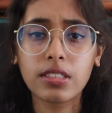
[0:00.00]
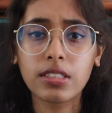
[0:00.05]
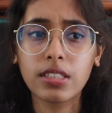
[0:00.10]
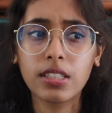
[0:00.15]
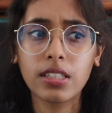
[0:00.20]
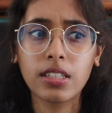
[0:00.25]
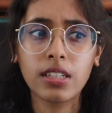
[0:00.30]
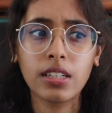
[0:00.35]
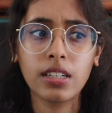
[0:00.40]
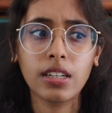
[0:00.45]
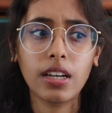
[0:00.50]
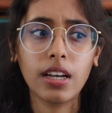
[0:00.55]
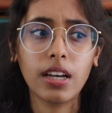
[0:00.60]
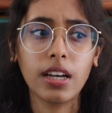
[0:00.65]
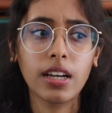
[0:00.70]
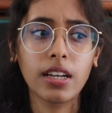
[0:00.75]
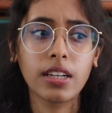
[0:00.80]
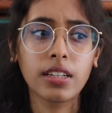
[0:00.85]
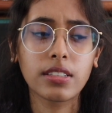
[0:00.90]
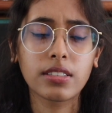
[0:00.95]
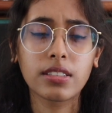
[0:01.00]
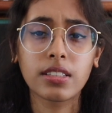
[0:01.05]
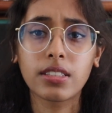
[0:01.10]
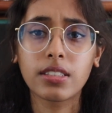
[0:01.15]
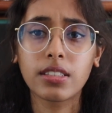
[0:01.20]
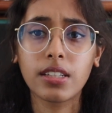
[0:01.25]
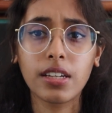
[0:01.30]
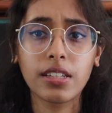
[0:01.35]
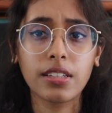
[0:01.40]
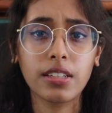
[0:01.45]
see a
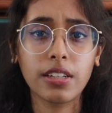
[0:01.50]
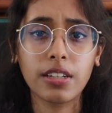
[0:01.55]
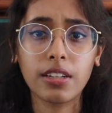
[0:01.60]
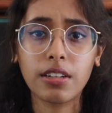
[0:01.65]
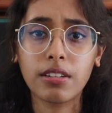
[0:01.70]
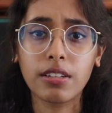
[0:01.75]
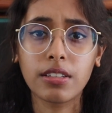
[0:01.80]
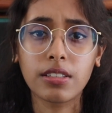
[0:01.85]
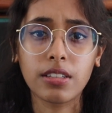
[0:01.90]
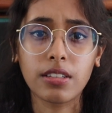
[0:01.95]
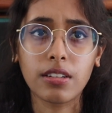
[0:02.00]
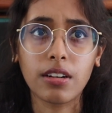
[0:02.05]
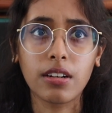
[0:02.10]
sustained increase in